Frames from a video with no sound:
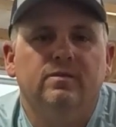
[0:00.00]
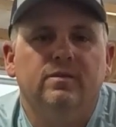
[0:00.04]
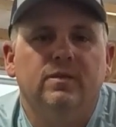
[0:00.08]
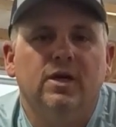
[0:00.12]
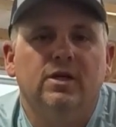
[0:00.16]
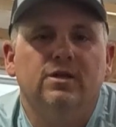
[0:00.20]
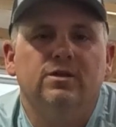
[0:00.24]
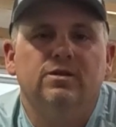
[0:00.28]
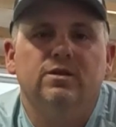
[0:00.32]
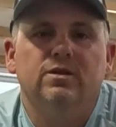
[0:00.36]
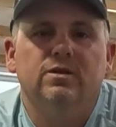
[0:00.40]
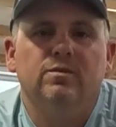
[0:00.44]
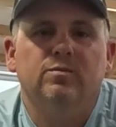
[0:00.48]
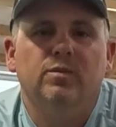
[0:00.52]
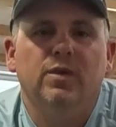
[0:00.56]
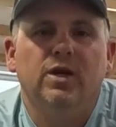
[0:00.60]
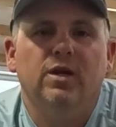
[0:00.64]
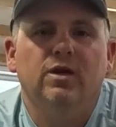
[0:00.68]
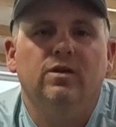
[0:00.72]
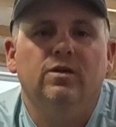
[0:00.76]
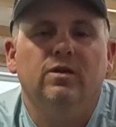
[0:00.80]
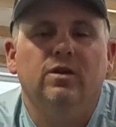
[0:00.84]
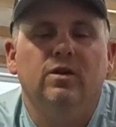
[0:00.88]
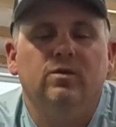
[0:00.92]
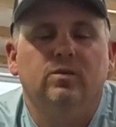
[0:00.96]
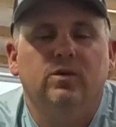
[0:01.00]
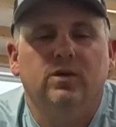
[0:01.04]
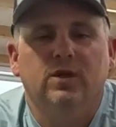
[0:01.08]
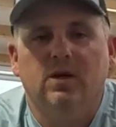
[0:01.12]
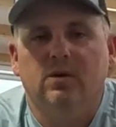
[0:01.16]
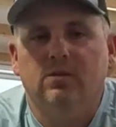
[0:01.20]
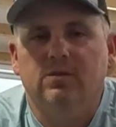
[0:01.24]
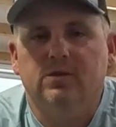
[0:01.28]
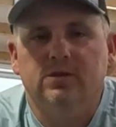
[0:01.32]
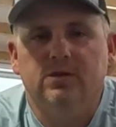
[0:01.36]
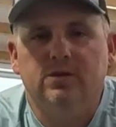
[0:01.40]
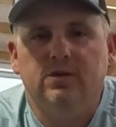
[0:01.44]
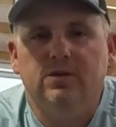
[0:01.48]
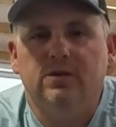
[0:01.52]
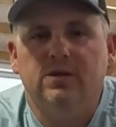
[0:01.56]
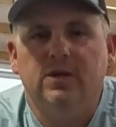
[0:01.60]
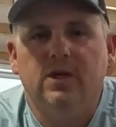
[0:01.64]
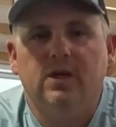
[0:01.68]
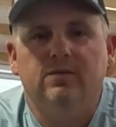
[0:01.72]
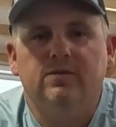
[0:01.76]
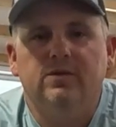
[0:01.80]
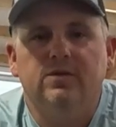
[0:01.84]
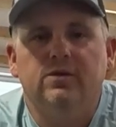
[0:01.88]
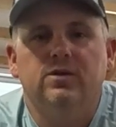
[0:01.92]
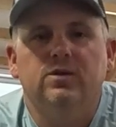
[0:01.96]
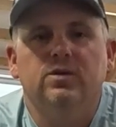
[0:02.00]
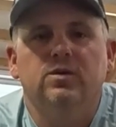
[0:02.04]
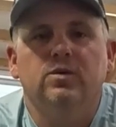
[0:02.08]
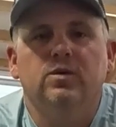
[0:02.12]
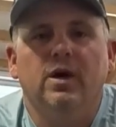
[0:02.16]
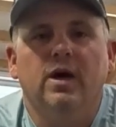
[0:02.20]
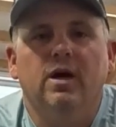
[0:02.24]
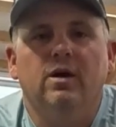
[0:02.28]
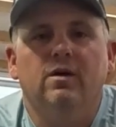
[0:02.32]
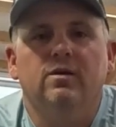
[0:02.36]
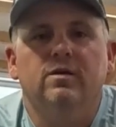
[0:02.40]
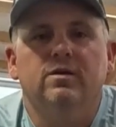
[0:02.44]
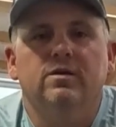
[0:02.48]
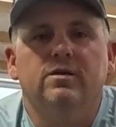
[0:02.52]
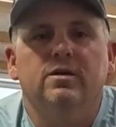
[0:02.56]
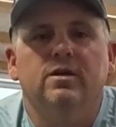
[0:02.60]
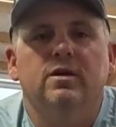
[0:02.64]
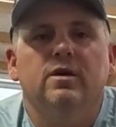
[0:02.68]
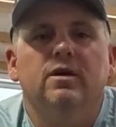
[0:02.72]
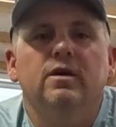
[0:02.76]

I should have bailed on what I was doing after 2 hours,